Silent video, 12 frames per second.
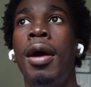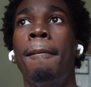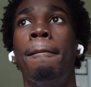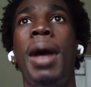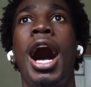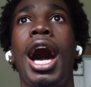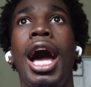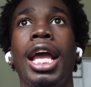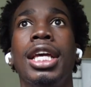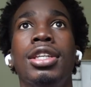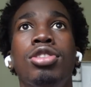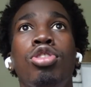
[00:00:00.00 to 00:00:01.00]

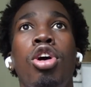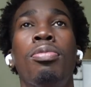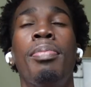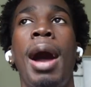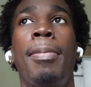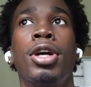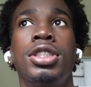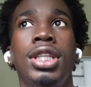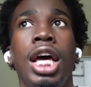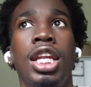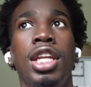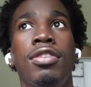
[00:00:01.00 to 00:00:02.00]
my, you know, my
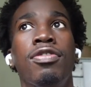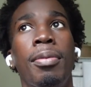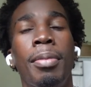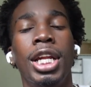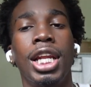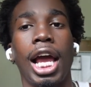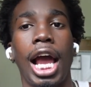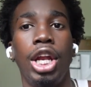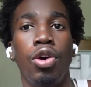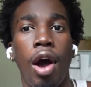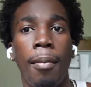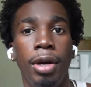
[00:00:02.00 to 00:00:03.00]
personality for money. Like, I
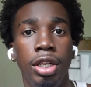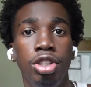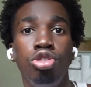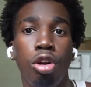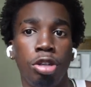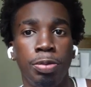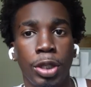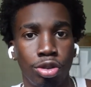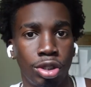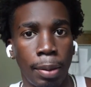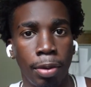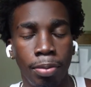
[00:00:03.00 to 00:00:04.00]
know I'm a, you know, a
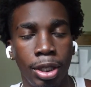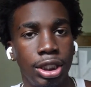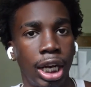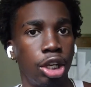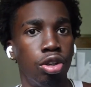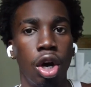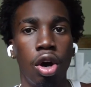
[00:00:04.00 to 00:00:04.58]
special type of bitch. Like, you